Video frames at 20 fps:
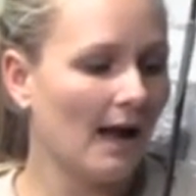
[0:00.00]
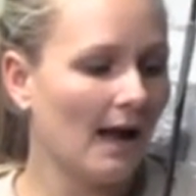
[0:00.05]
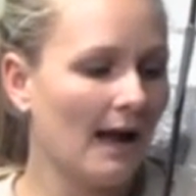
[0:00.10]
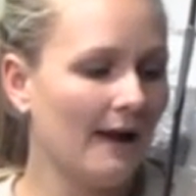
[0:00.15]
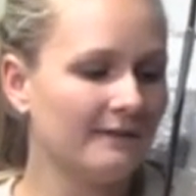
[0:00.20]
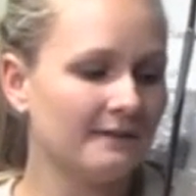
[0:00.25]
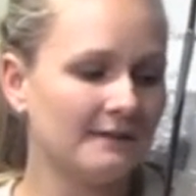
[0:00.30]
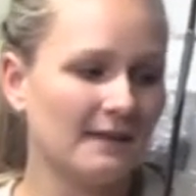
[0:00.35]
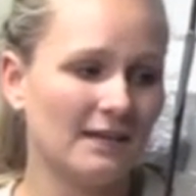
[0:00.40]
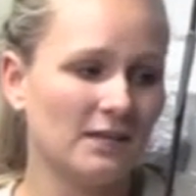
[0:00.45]

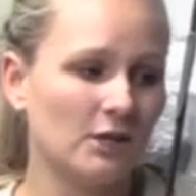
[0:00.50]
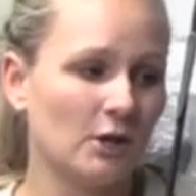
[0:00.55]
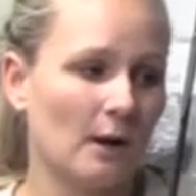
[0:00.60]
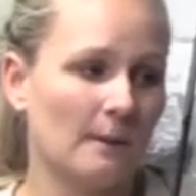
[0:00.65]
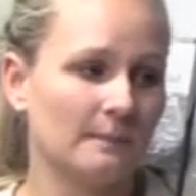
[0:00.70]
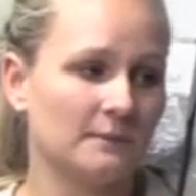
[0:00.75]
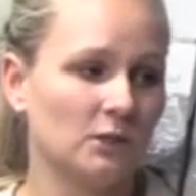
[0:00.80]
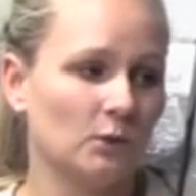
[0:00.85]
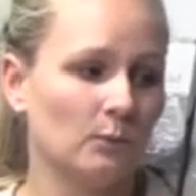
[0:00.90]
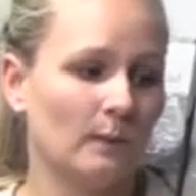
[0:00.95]
After that, you go
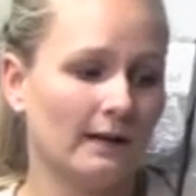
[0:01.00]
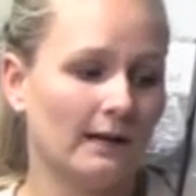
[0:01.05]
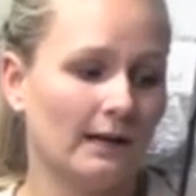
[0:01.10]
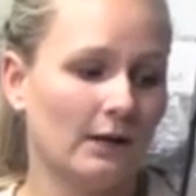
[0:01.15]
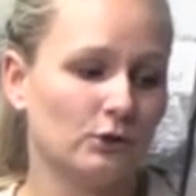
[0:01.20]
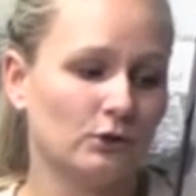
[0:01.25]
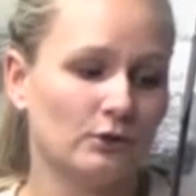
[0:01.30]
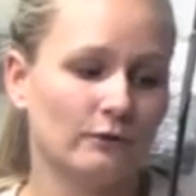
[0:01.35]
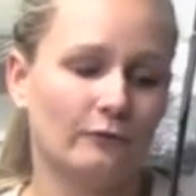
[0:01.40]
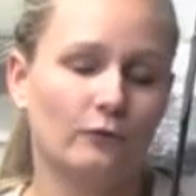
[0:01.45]
up to
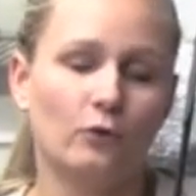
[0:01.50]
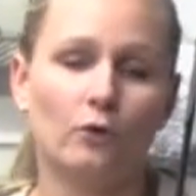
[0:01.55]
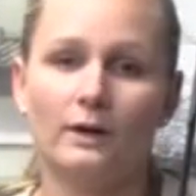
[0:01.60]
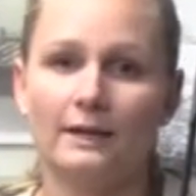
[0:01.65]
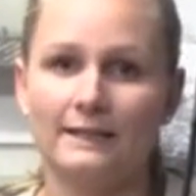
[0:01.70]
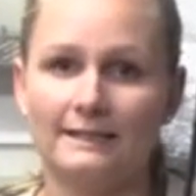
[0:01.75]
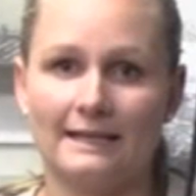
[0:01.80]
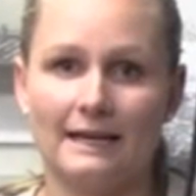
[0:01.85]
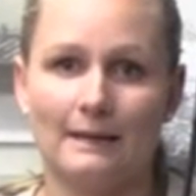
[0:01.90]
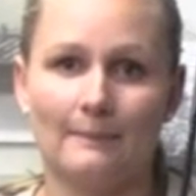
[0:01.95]

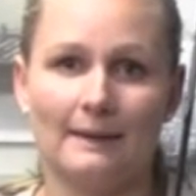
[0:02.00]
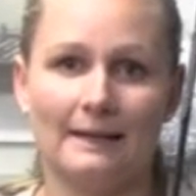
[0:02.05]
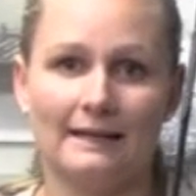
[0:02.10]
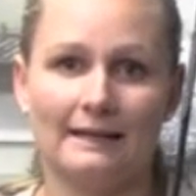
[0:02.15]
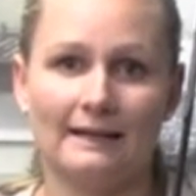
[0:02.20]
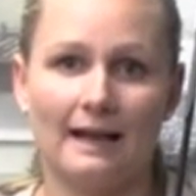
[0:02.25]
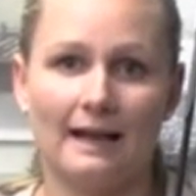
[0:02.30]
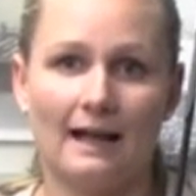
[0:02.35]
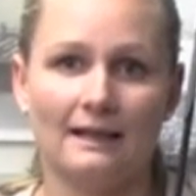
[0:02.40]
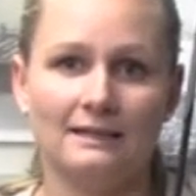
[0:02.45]
140 centimeter
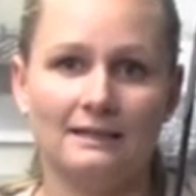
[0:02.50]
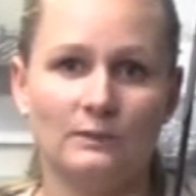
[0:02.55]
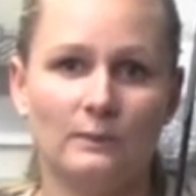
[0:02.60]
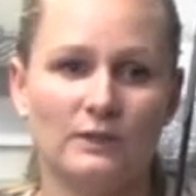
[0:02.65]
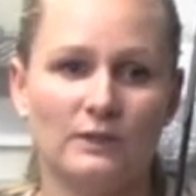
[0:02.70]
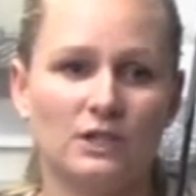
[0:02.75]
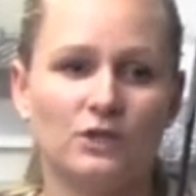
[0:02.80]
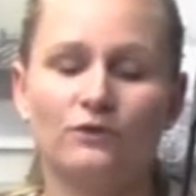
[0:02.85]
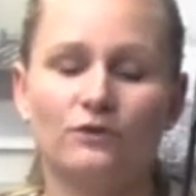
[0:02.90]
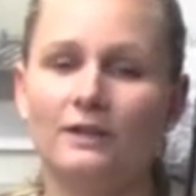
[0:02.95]
guns,
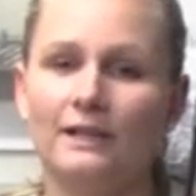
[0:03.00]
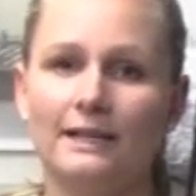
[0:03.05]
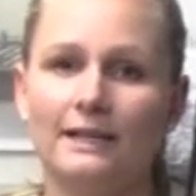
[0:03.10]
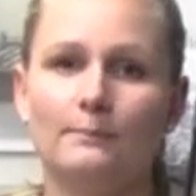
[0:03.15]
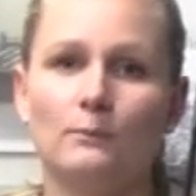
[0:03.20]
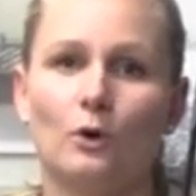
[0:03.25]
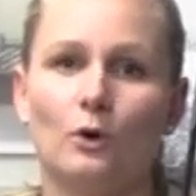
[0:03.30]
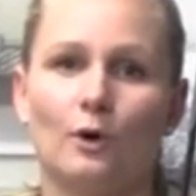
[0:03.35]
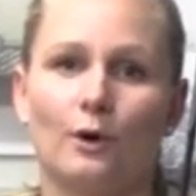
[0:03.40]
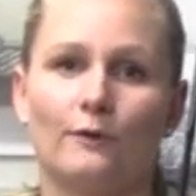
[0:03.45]
which is really
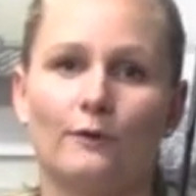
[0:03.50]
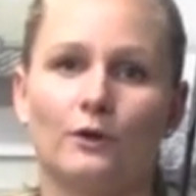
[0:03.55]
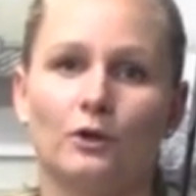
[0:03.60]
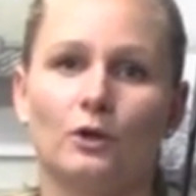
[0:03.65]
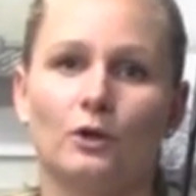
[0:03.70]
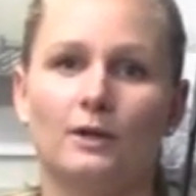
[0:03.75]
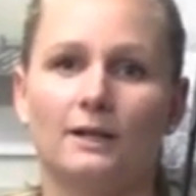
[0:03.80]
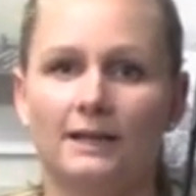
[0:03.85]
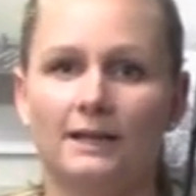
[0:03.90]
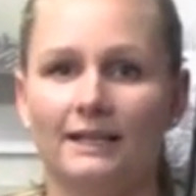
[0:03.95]
more of
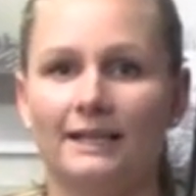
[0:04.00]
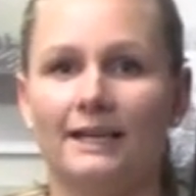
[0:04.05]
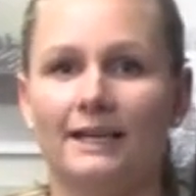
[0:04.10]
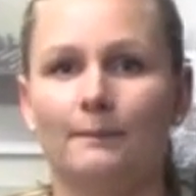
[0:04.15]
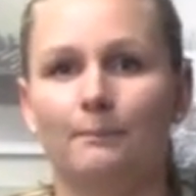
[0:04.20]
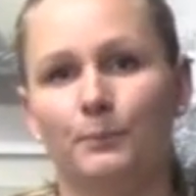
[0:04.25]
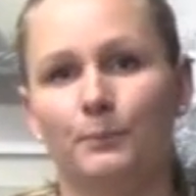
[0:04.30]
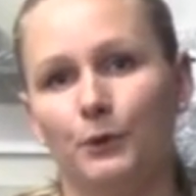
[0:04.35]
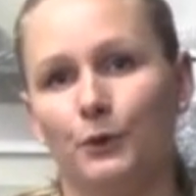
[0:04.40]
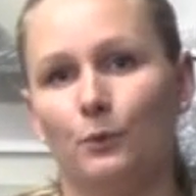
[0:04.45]
your
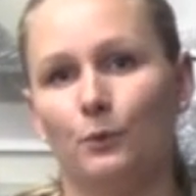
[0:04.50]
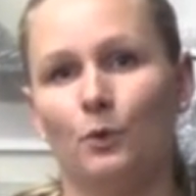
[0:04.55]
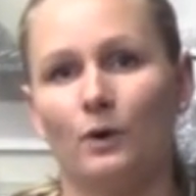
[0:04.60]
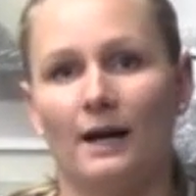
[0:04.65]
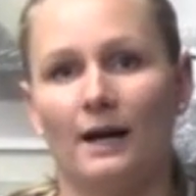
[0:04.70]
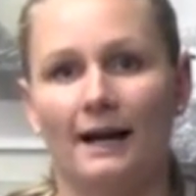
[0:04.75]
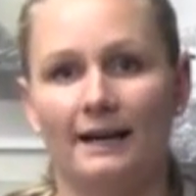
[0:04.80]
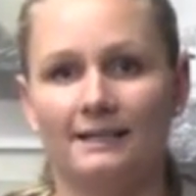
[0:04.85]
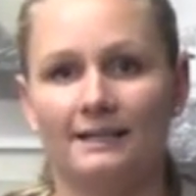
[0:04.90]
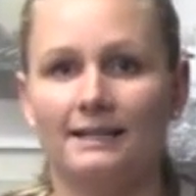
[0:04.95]
clear blue water
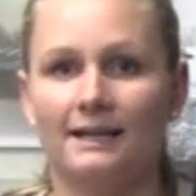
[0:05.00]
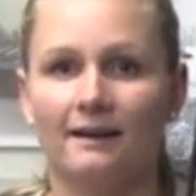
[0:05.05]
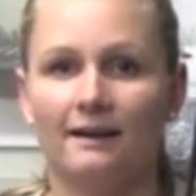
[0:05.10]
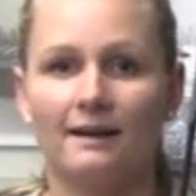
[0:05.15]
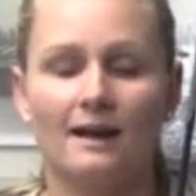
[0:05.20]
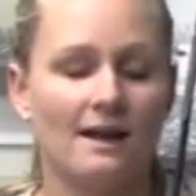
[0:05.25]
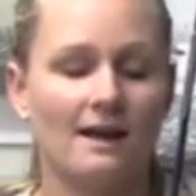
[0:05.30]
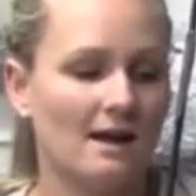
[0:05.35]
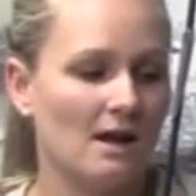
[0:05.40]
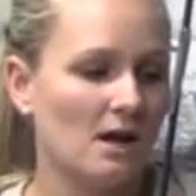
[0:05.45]
hunting.
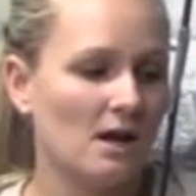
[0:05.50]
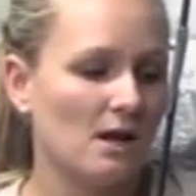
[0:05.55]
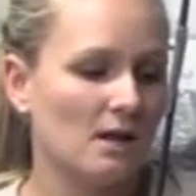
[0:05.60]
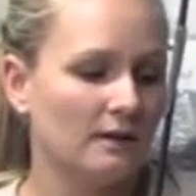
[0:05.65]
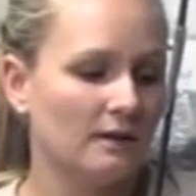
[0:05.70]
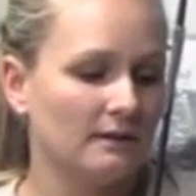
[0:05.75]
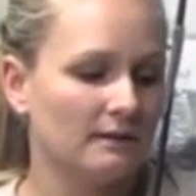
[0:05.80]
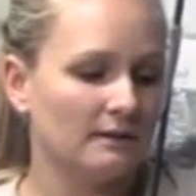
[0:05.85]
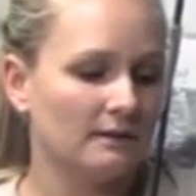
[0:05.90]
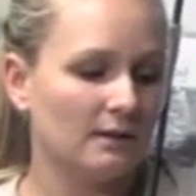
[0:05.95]

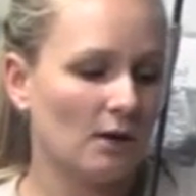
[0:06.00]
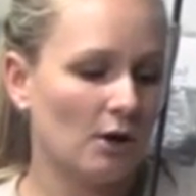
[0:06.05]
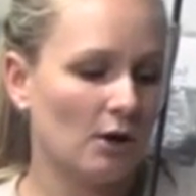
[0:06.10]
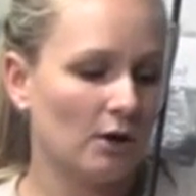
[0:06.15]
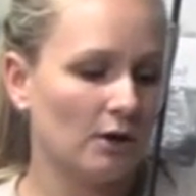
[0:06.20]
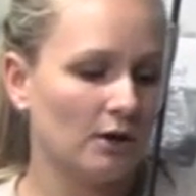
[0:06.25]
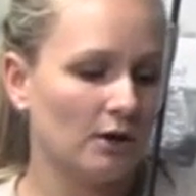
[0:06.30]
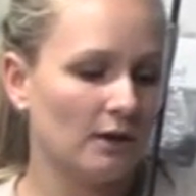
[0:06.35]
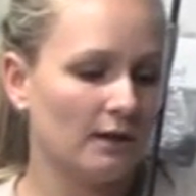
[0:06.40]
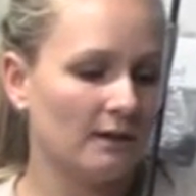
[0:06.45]
So
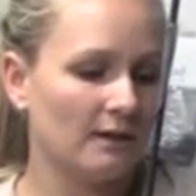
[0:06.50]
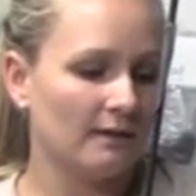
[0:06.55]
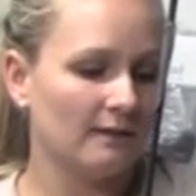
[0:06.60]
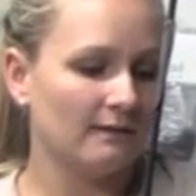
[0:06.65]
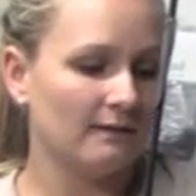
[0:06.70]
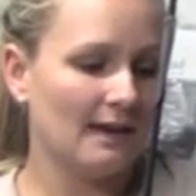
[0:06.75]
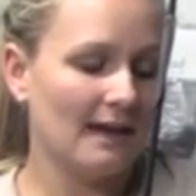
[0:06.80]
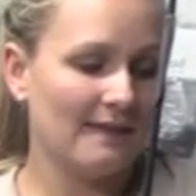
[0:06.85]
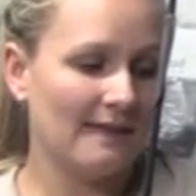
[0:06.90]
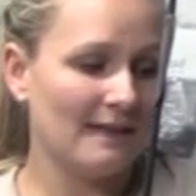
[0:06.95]

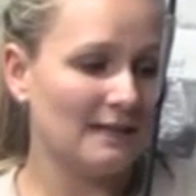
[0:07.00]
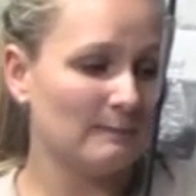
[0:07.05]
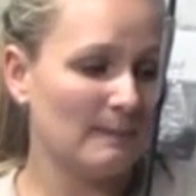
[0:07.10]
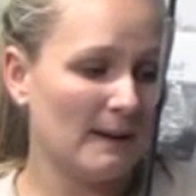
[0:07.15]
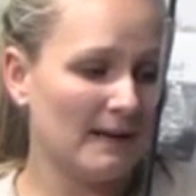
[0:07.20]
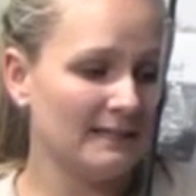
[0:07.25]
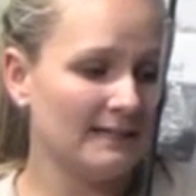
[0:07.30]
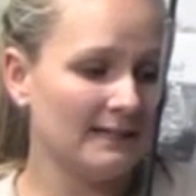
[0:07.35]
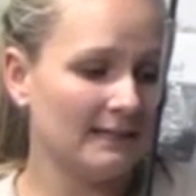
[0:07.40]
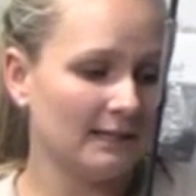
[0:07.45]
yeah, that's
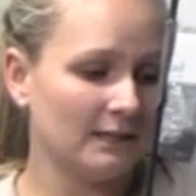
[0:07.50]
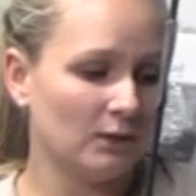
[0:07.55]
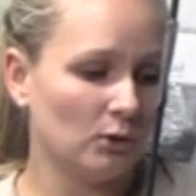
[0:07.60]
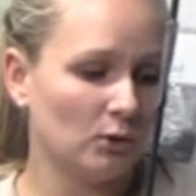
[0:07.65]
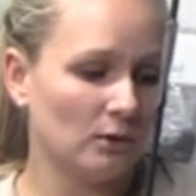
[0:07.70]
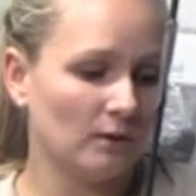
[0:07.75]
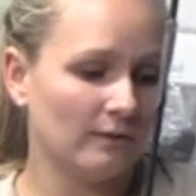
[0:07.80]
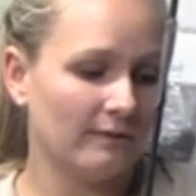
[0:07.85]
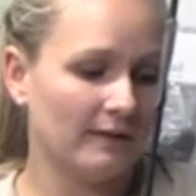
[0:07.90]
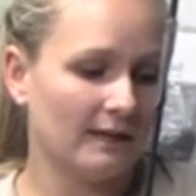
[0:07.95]
basically
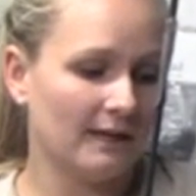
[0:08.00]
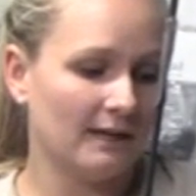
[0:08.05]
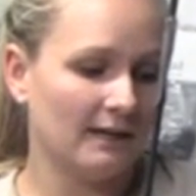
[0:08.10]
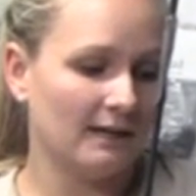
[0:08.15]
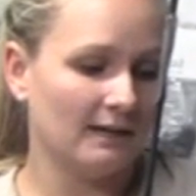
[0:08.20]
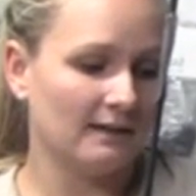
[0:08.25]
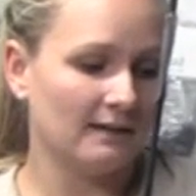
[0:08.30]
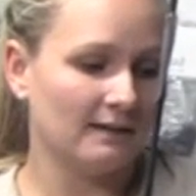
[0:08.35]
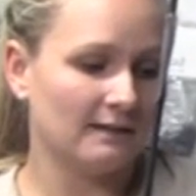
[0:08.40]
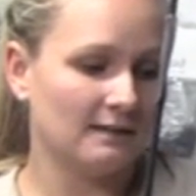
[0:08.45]
all of
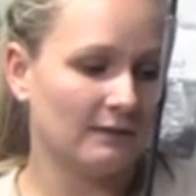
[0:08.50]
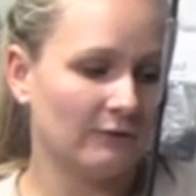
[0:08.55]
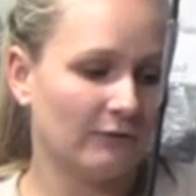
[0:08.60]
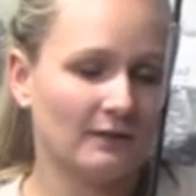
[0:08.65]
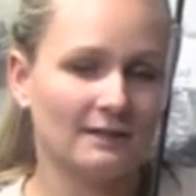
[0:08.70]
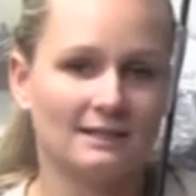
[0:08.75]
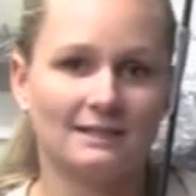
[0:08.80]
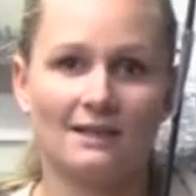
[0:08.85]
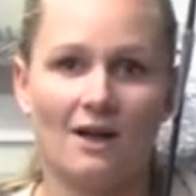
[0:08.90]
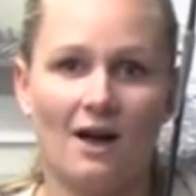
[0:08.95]
the
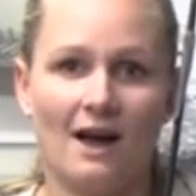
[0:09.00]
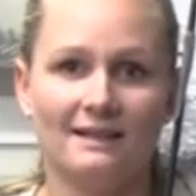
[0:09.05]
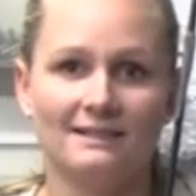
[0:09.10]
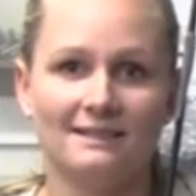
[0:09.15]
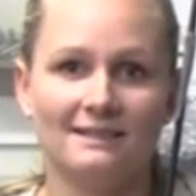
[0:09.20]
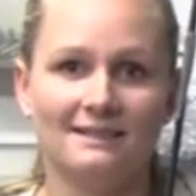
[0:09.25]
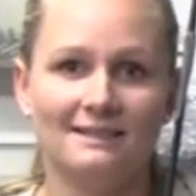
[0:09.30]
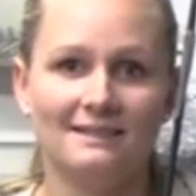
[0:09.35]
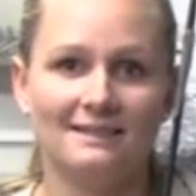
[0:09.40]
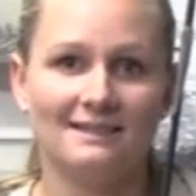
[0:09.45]
different
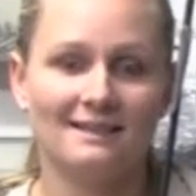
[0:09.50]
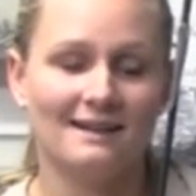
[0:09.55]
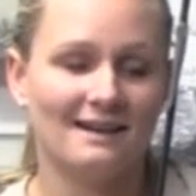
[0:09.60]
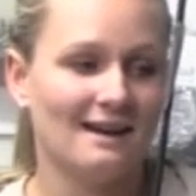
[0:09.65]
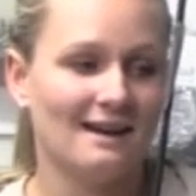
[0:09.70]
sizes.